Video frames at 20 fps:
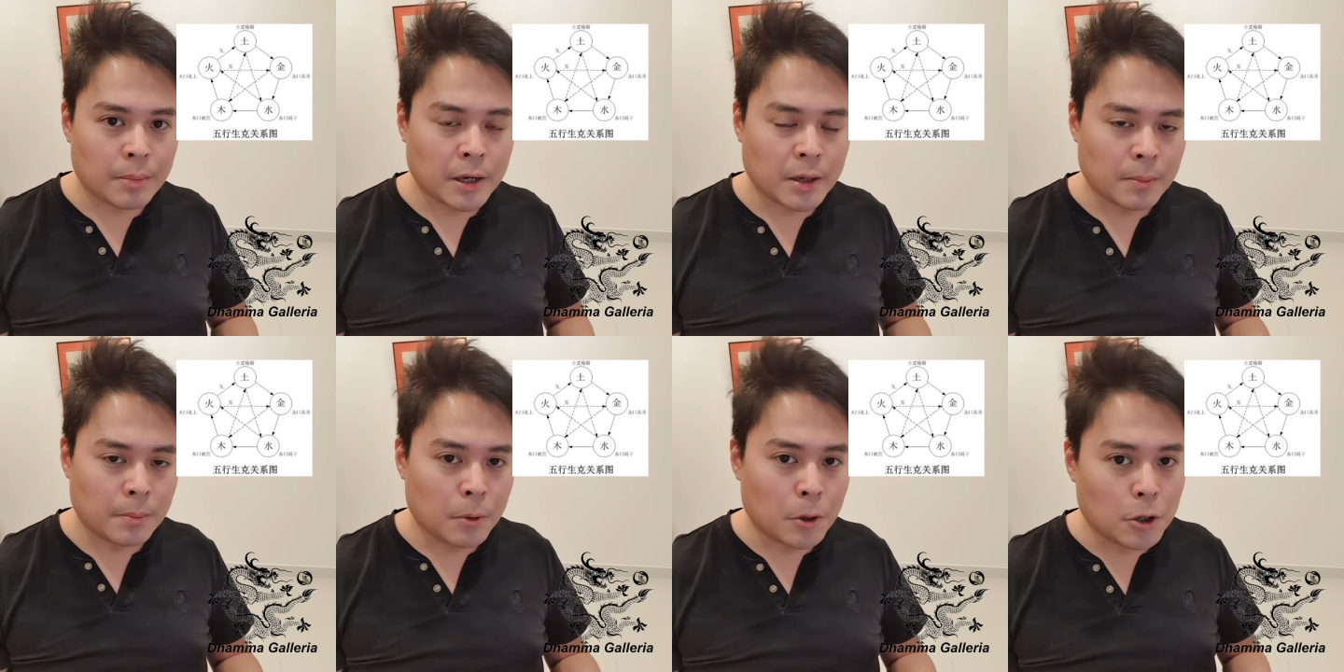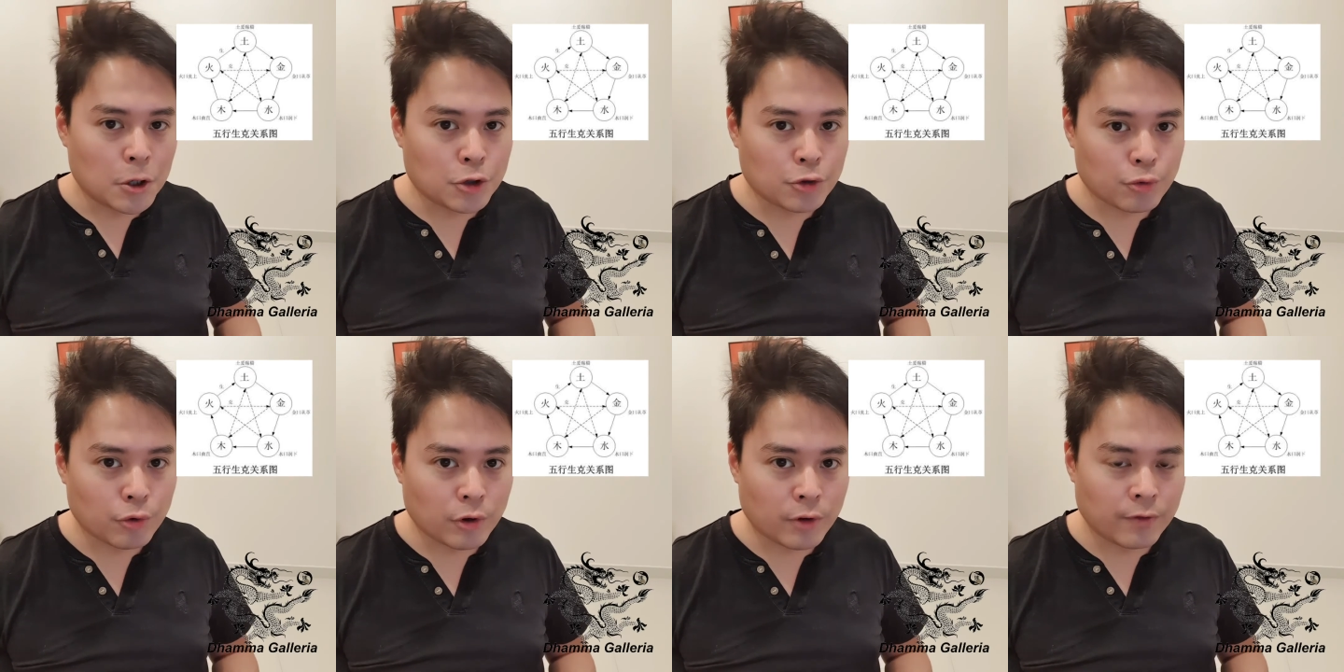may
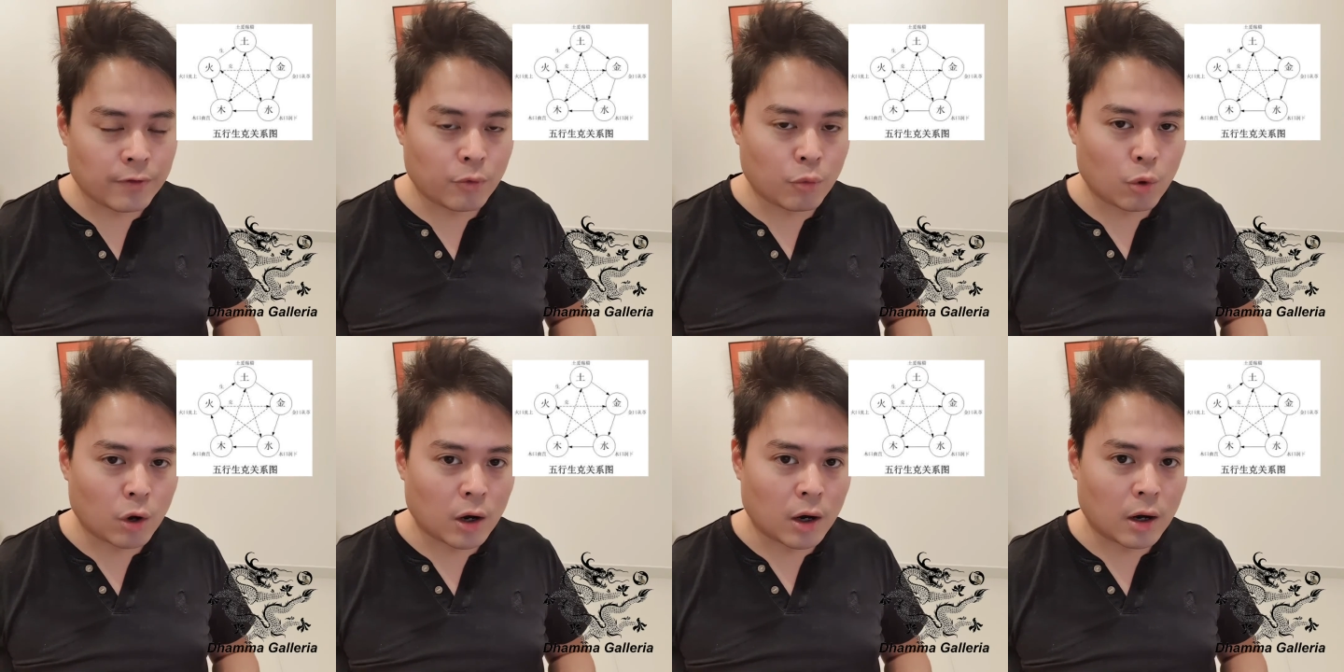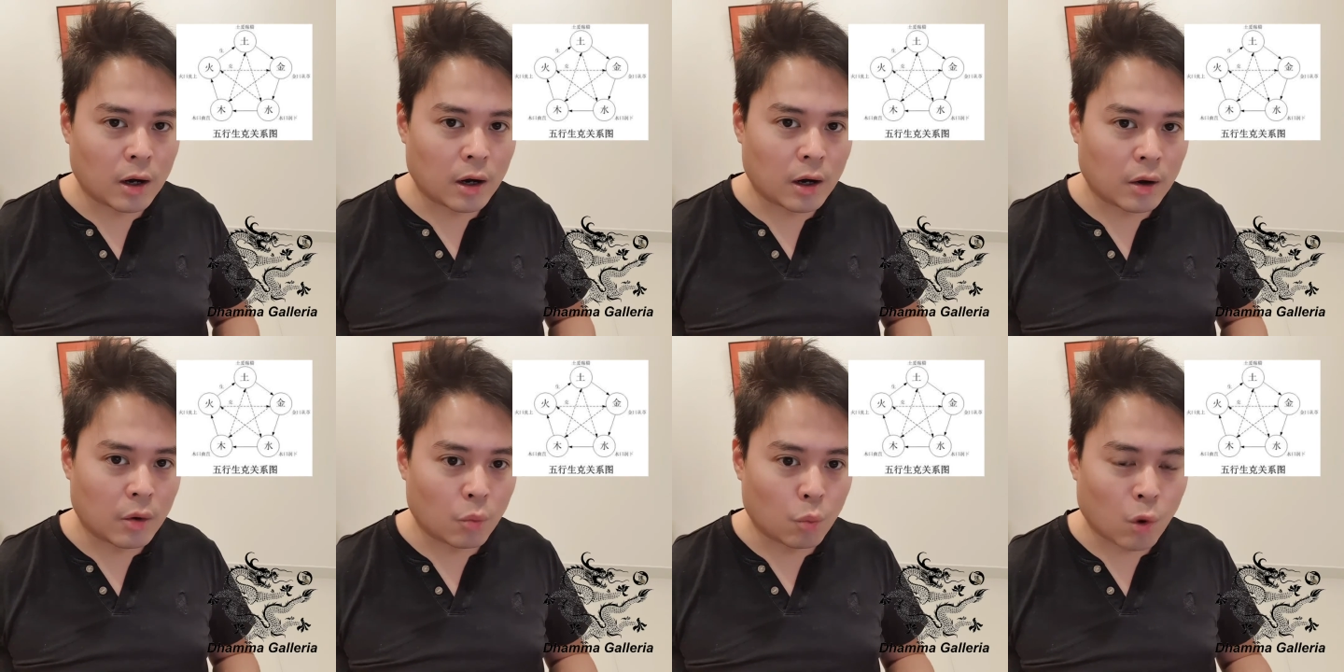merge with
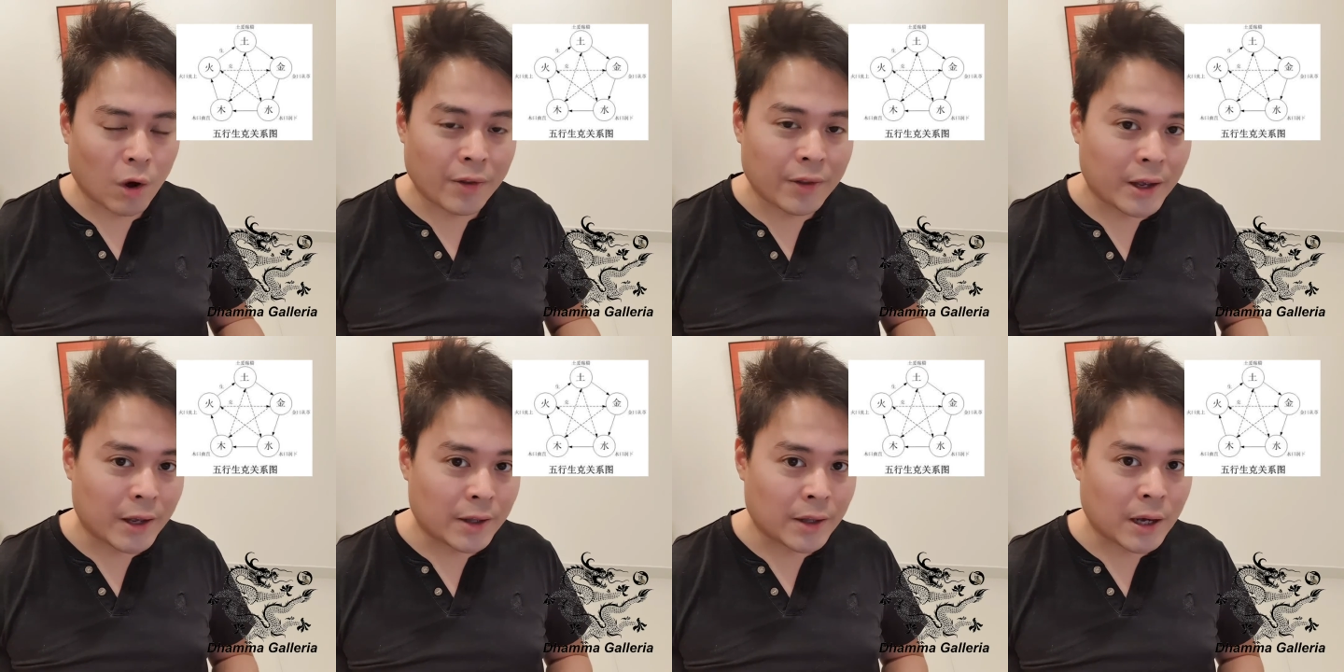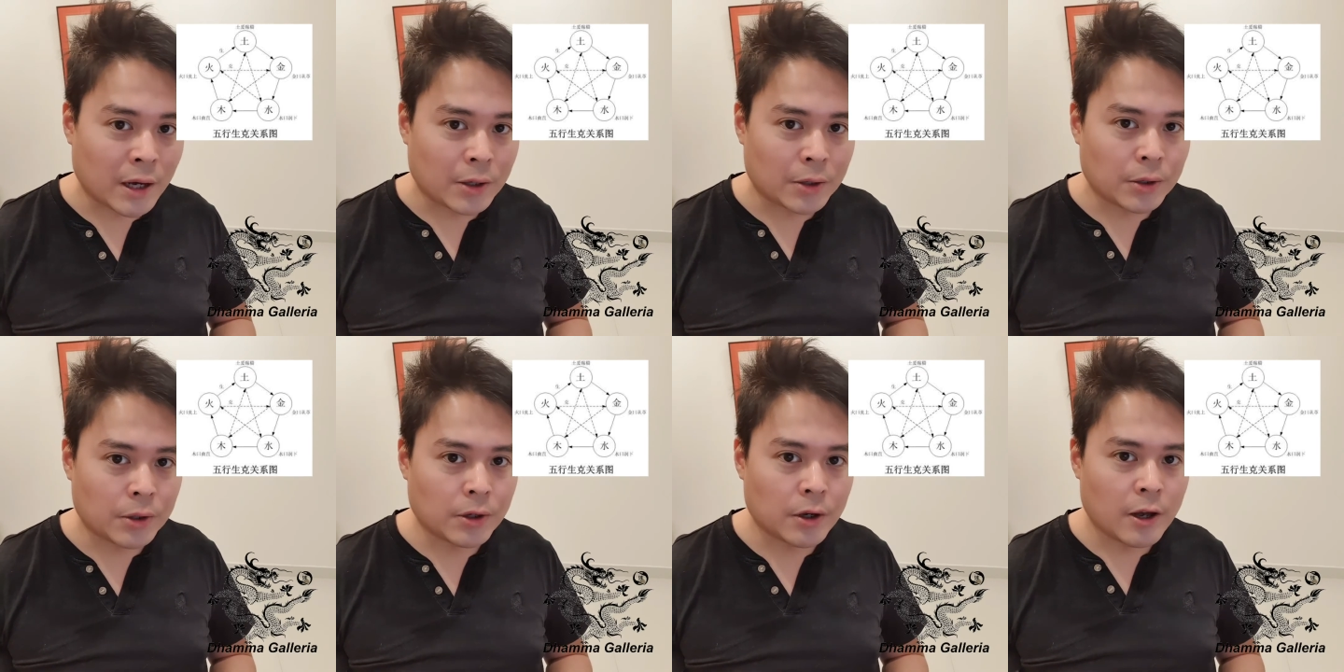one
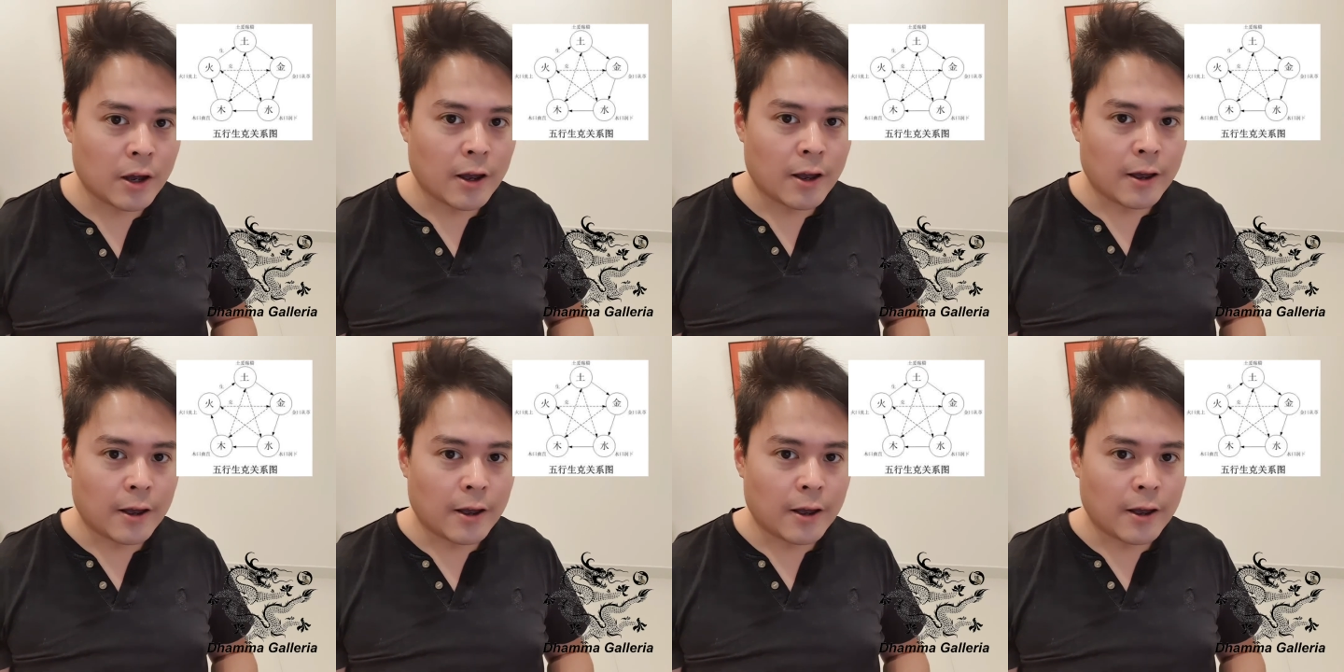another,